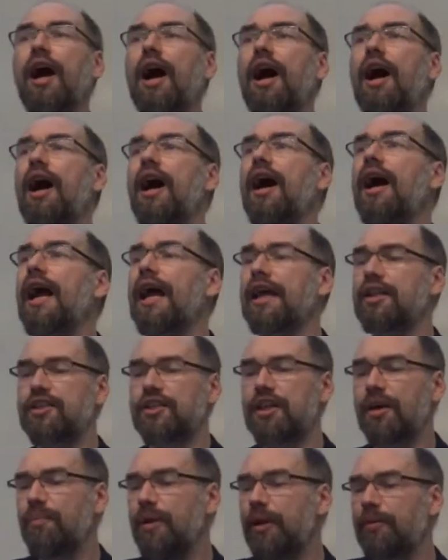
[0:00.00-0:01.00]
And
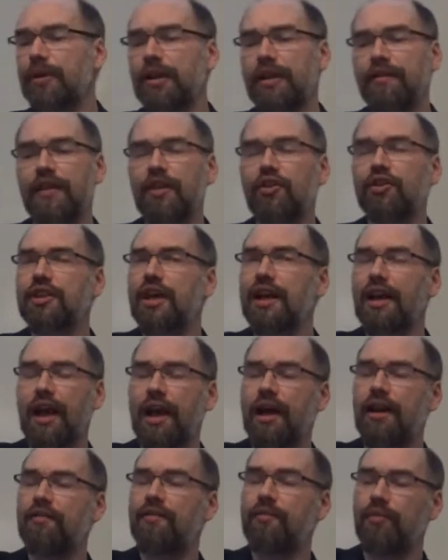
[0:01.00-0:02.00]
some people even, there's a
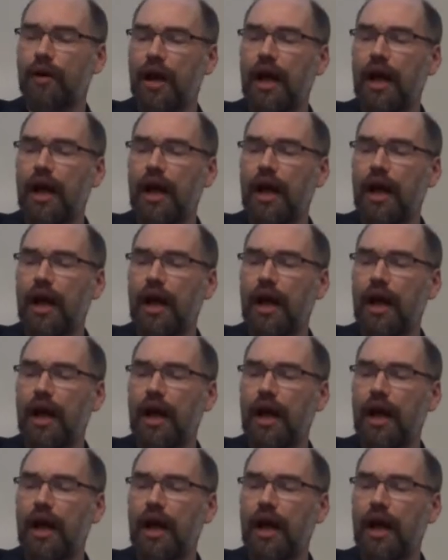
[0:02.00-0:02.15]
kind of,